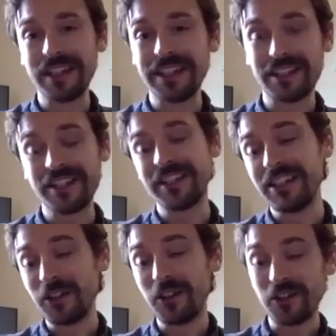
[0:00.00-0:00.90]
because
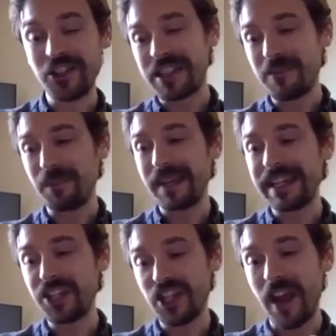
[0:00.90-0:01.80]
you're not just
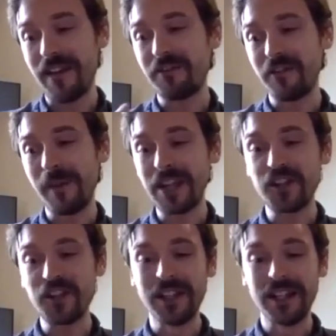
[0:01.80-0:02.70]
simply sharing
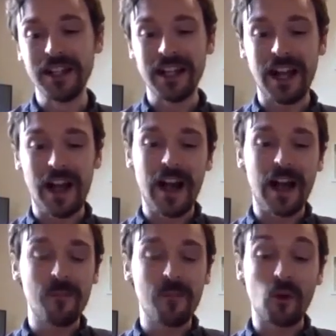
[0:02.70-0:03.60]
information
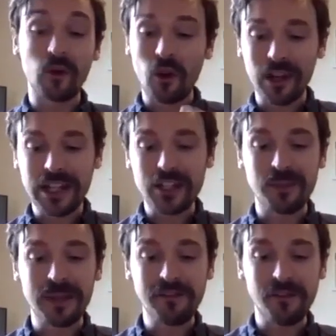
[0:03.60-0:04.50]
or knowledge,
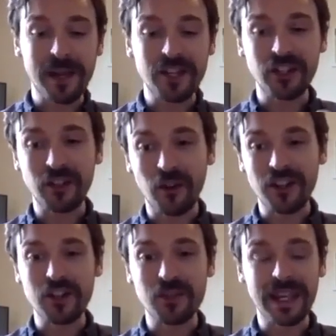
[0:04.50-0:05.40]
but information and
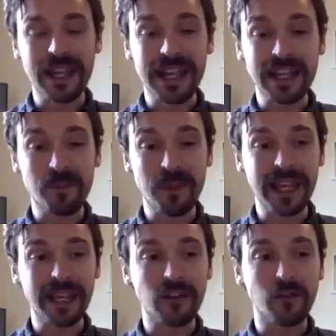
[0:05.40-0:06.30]
knowledge is
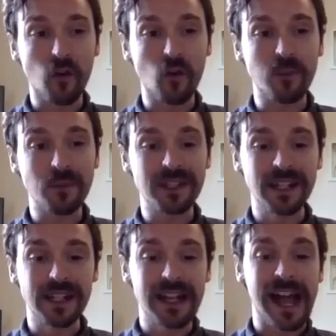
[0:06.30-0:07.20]
being formed
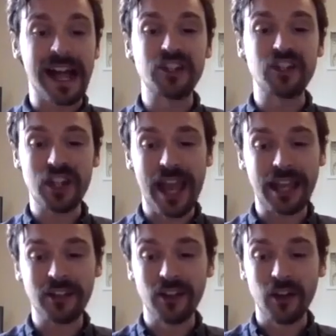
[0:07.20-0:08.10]
and
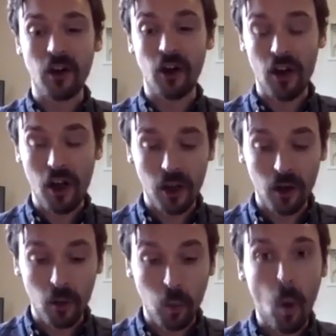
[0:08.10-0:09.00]
shared on a
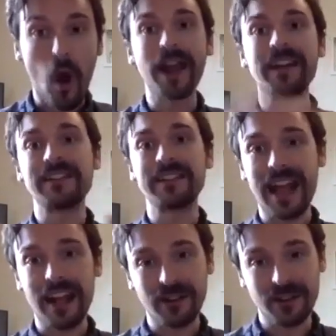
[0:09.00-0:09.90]
wider
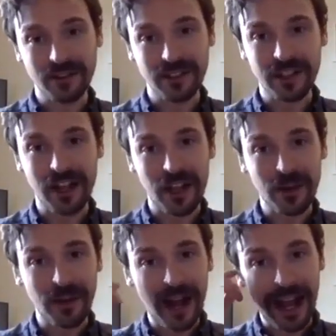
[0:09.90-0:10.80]
scale,
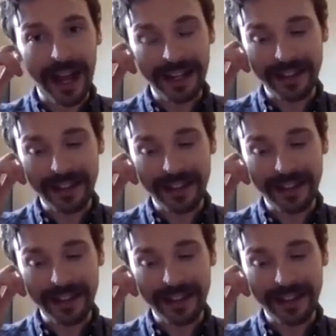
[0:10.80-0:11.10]
and